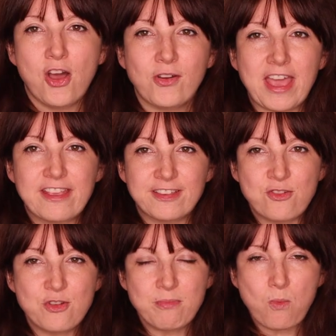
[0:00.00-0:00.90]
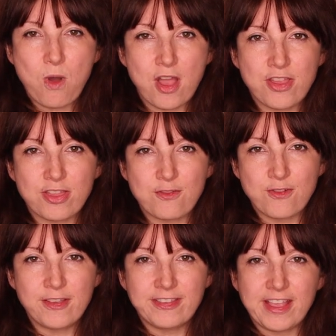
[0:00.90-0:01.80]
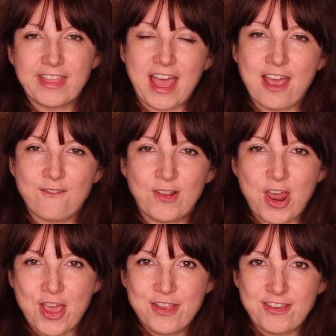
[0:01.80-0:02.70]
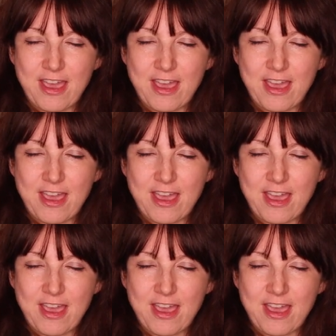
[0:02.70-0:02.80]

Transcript: Okay, so number one, the first thing that I have learned